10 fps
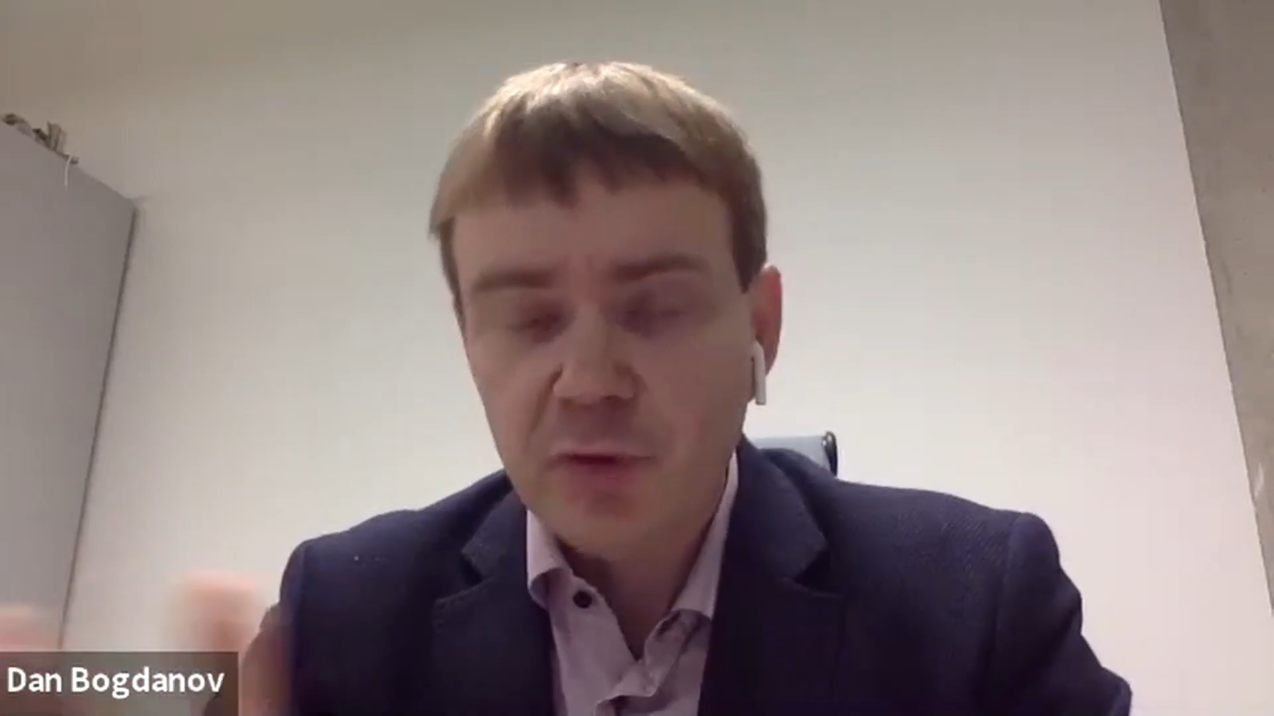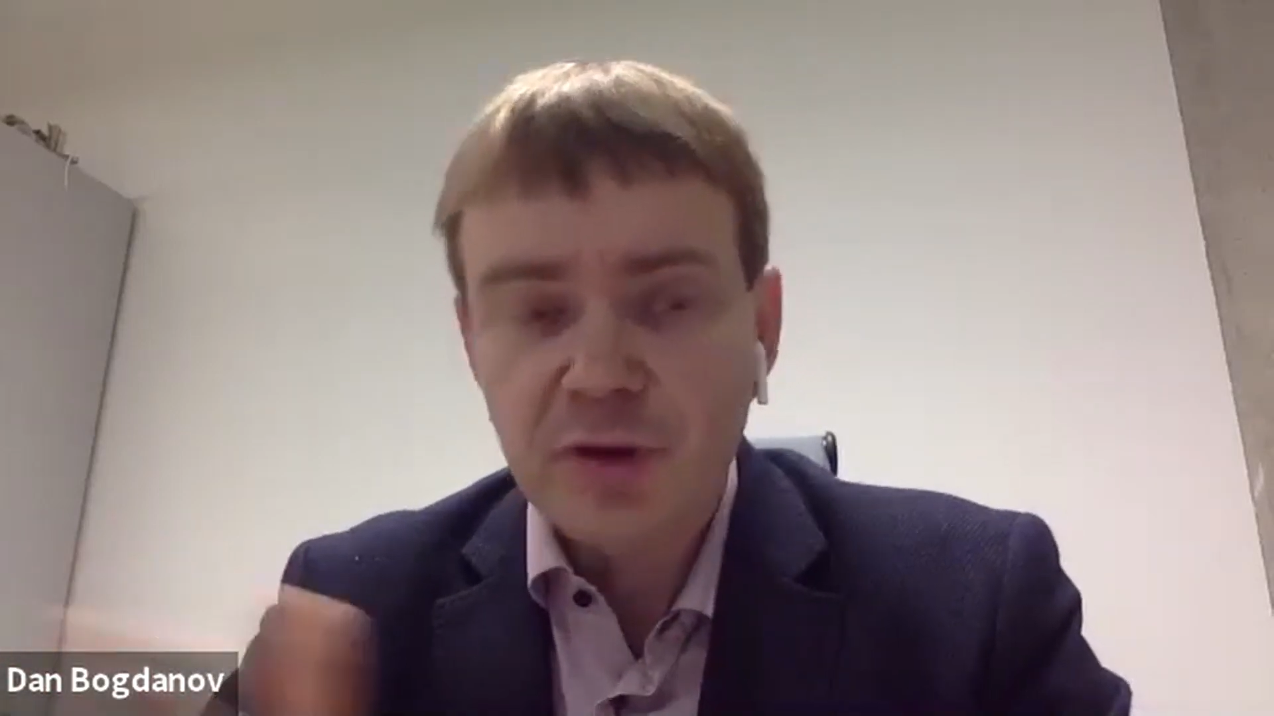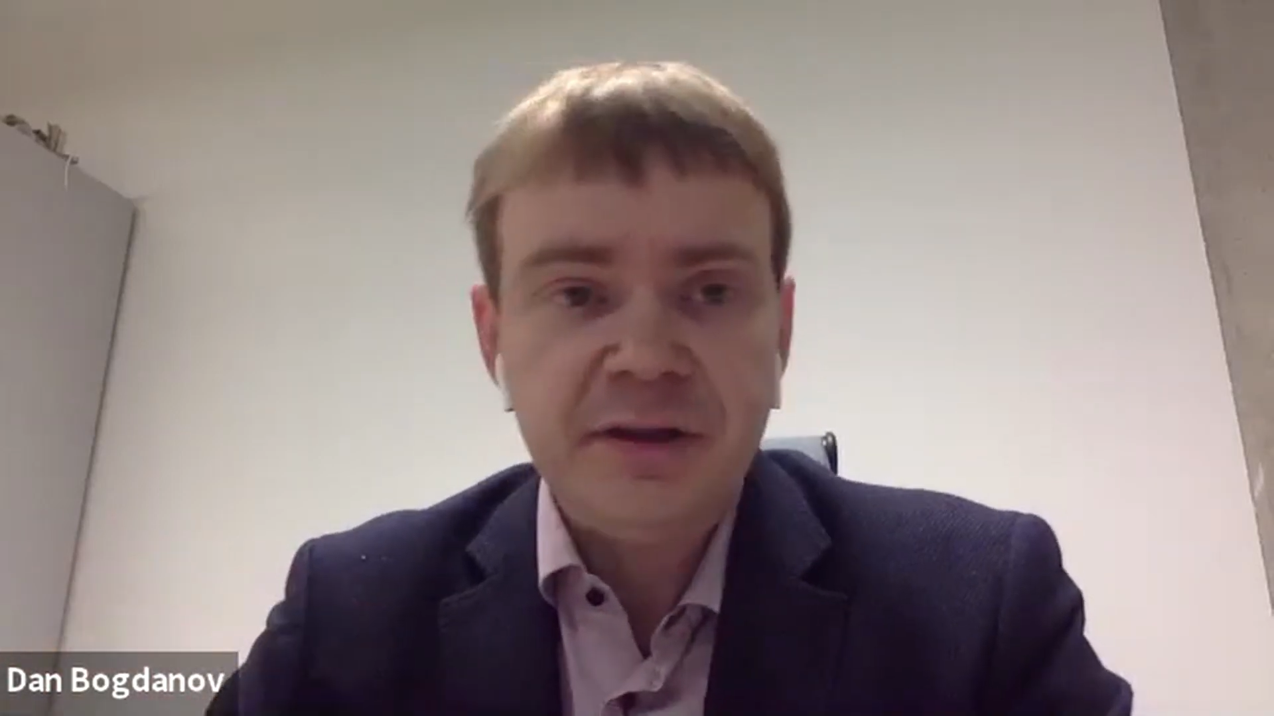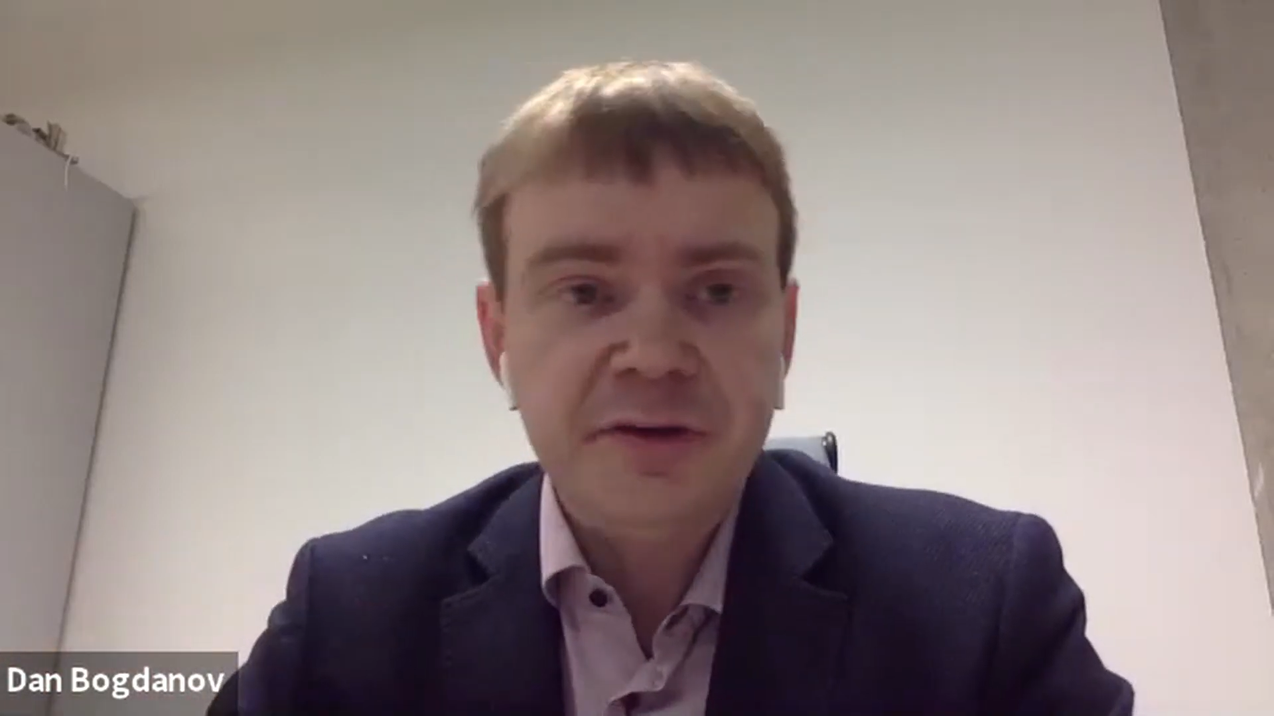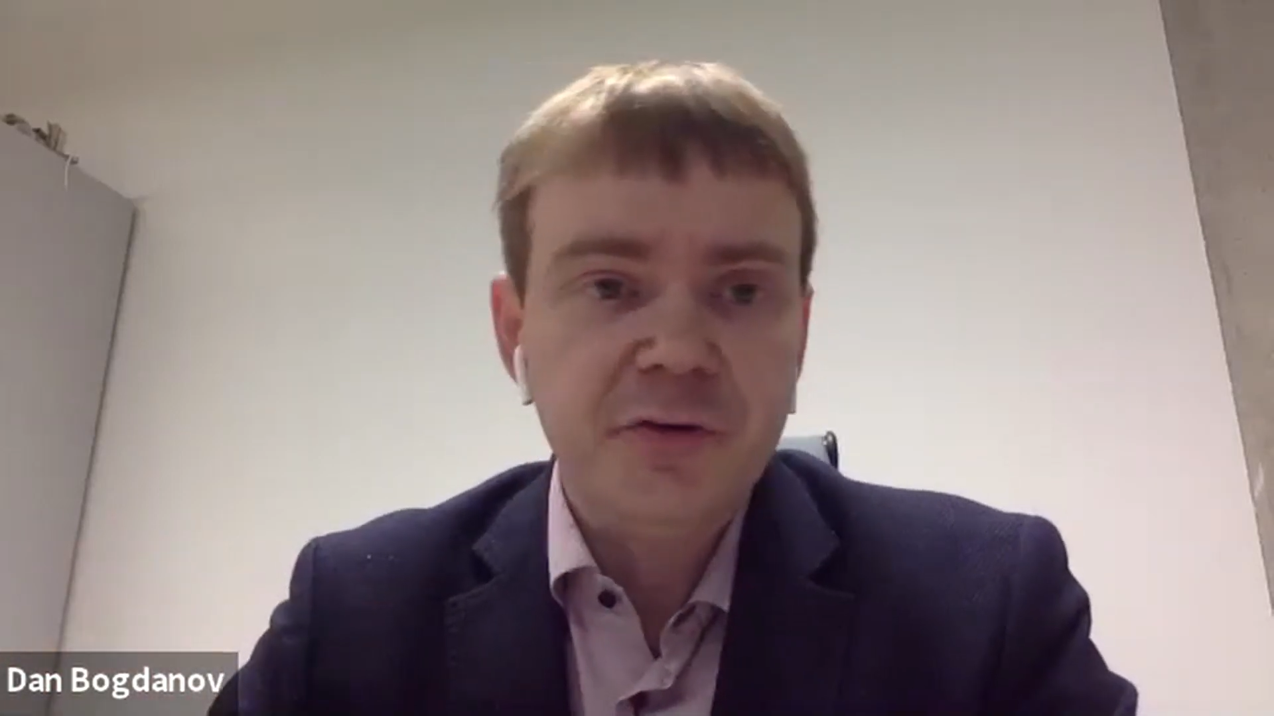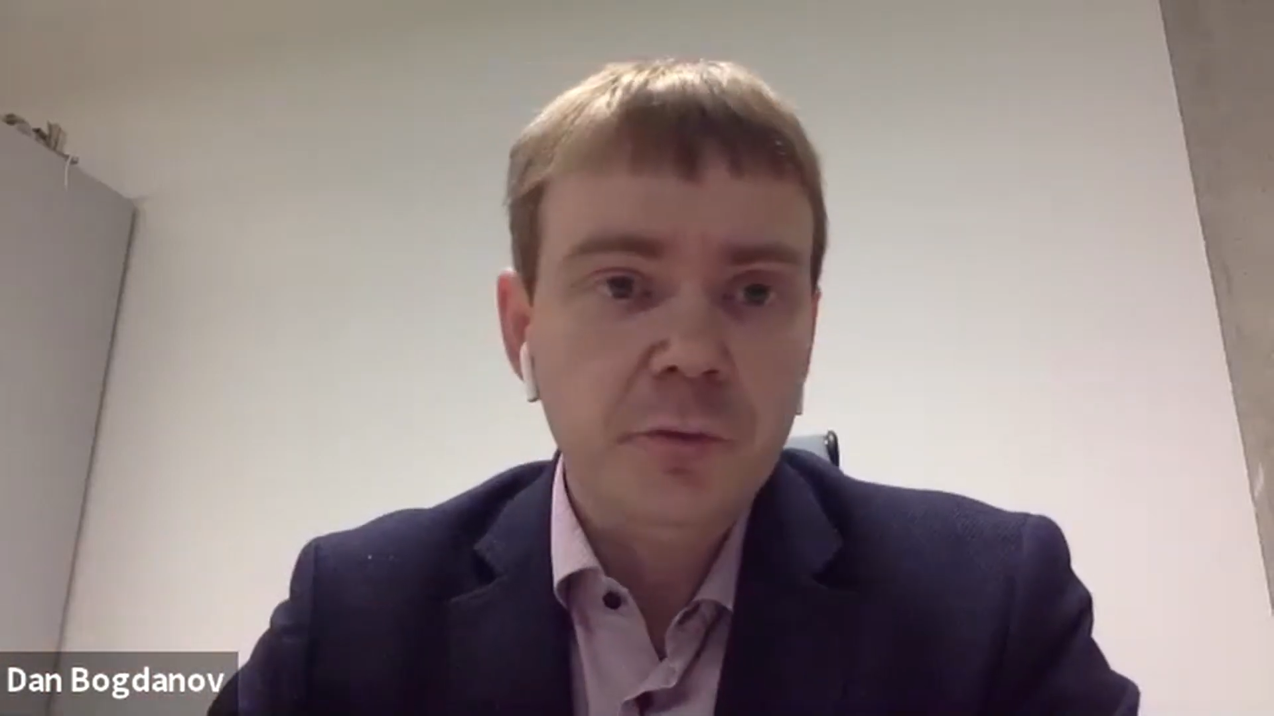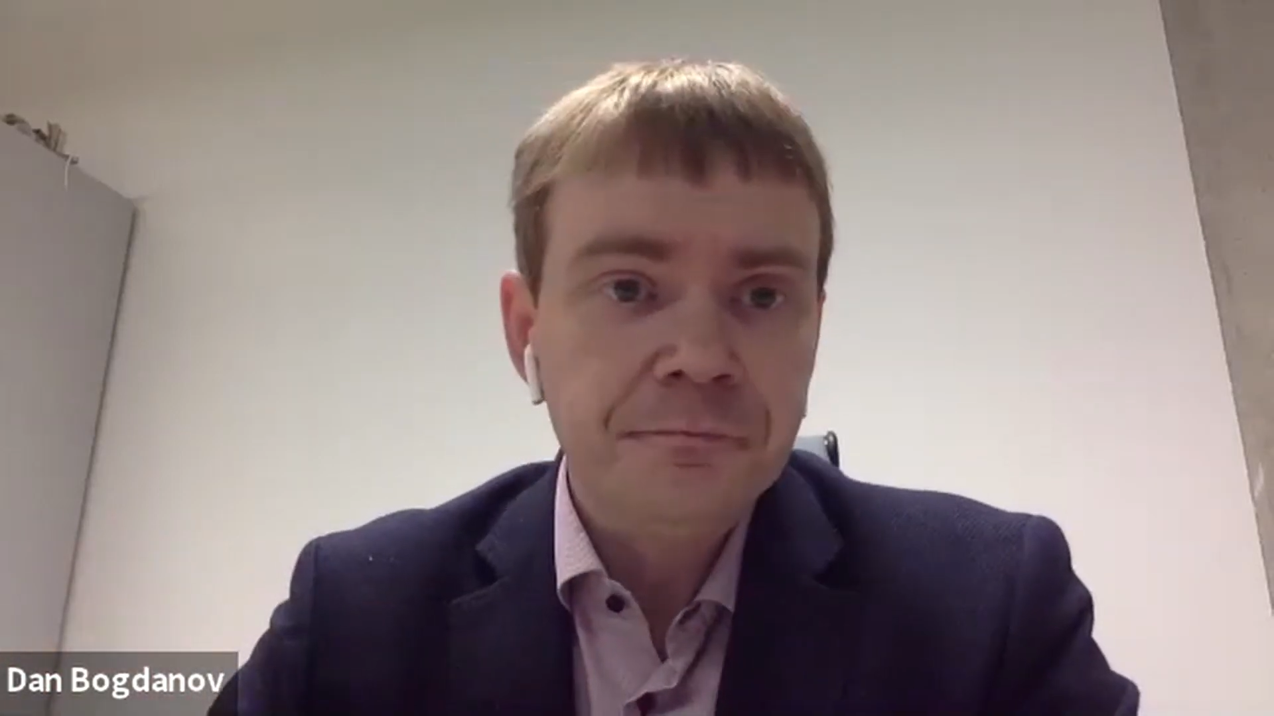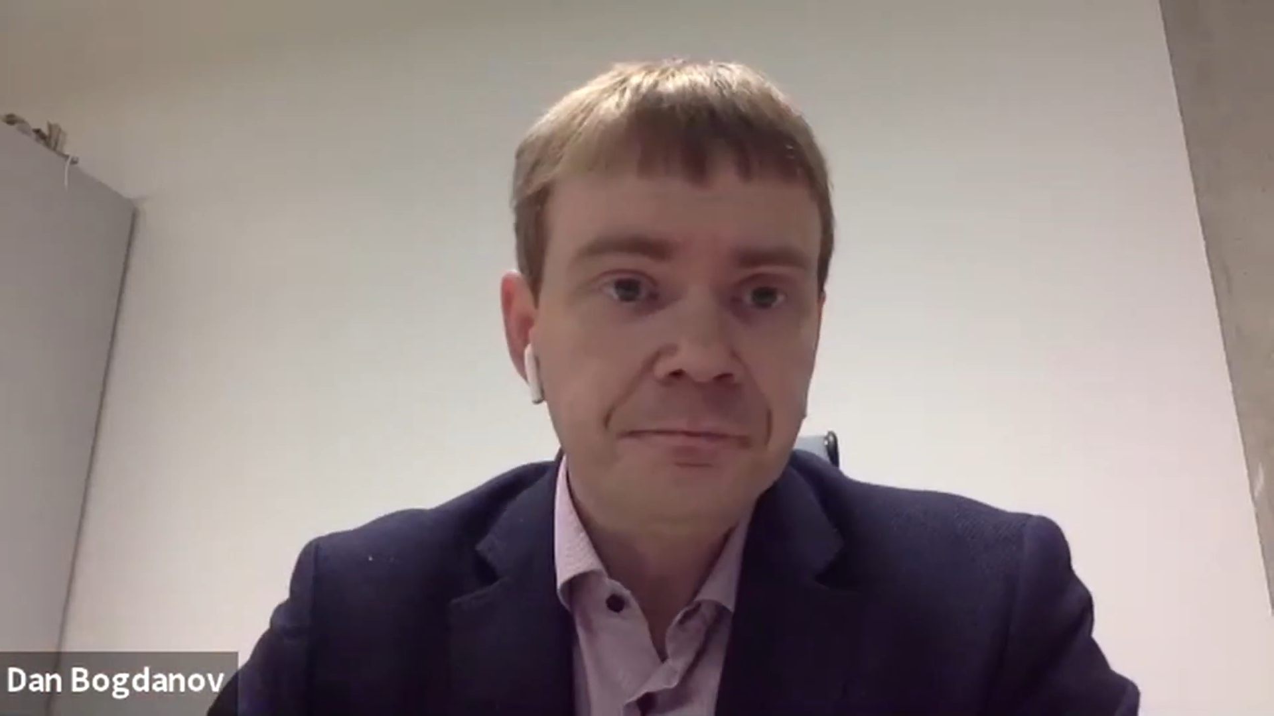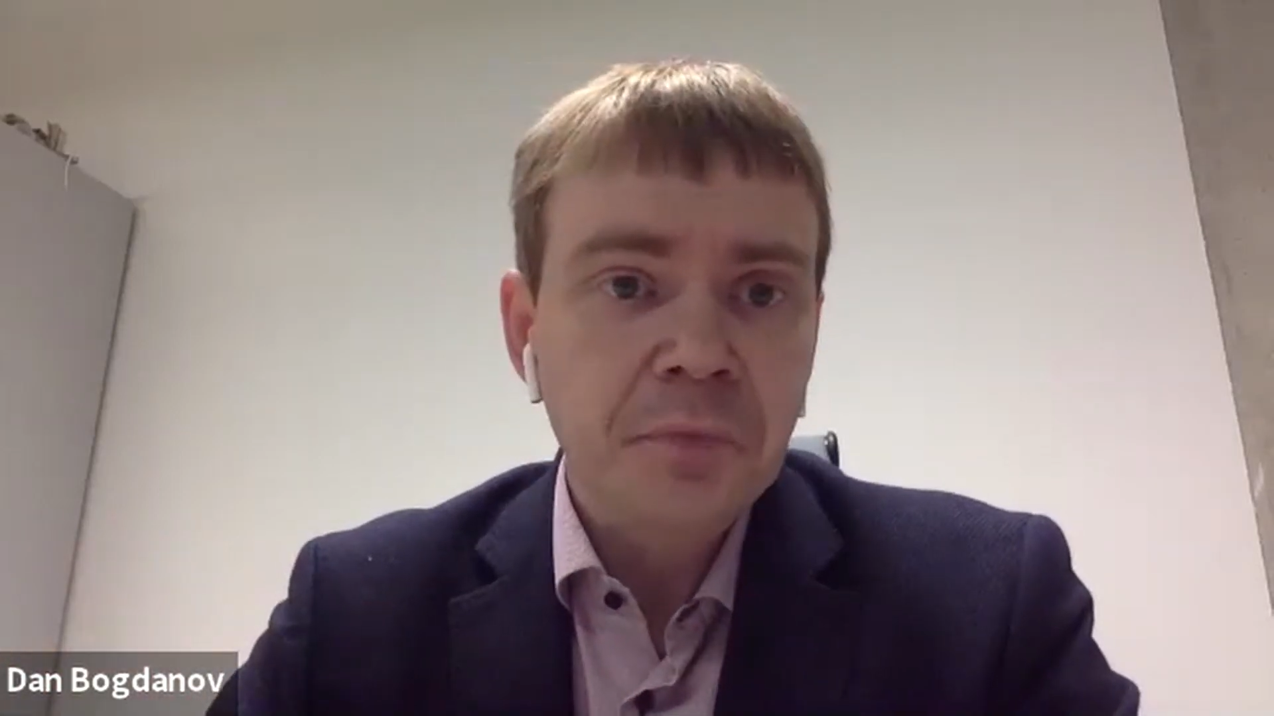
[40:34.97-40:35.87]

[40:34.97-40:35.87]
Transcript: broken into